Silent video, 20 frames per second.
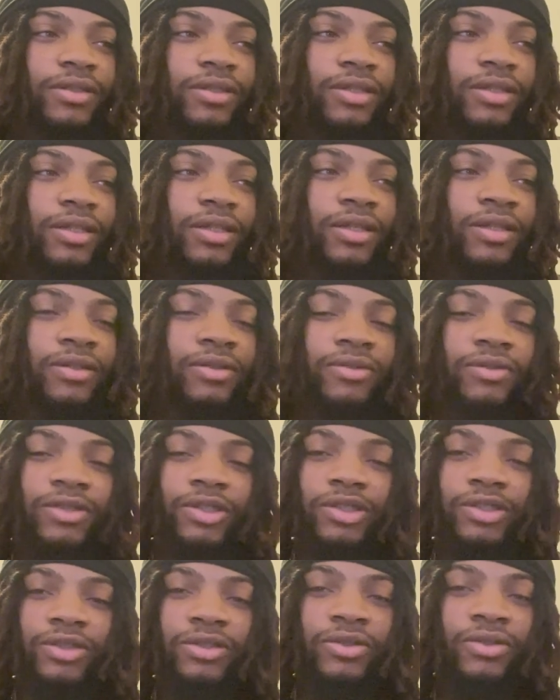He handling with
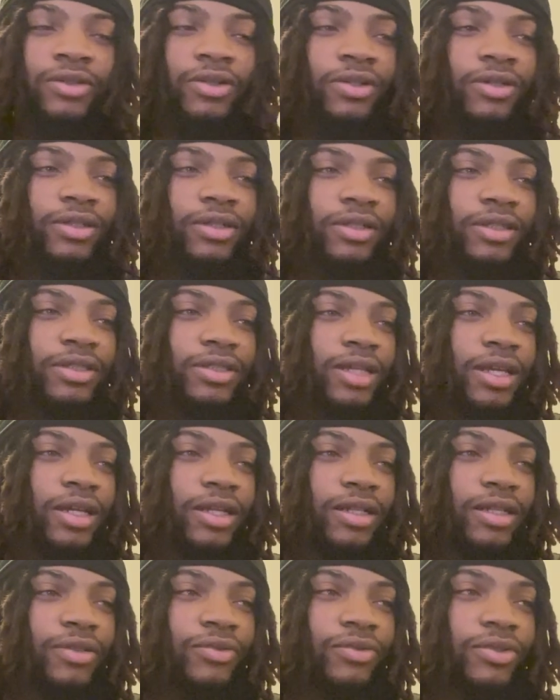the story,
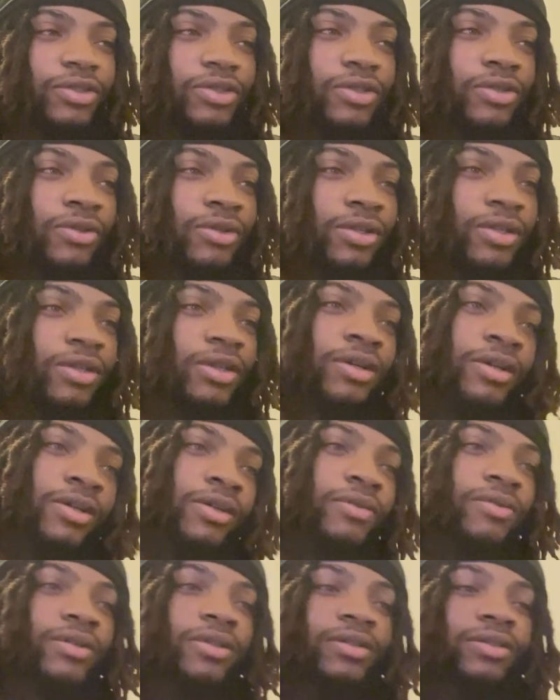exactly what's going
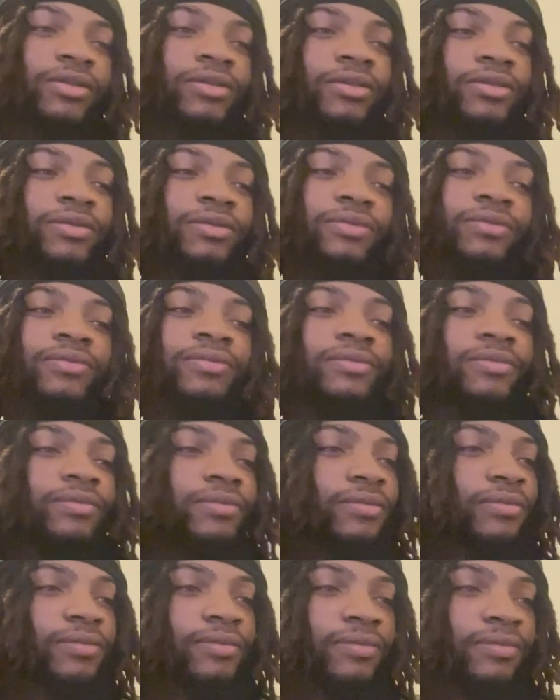on with
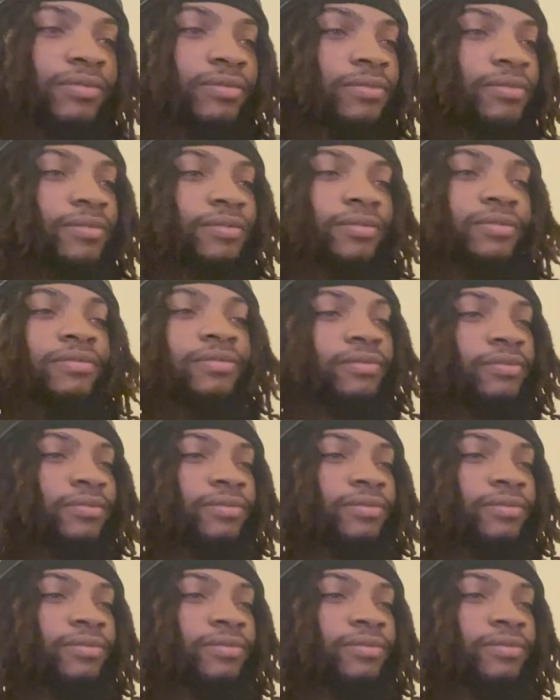him.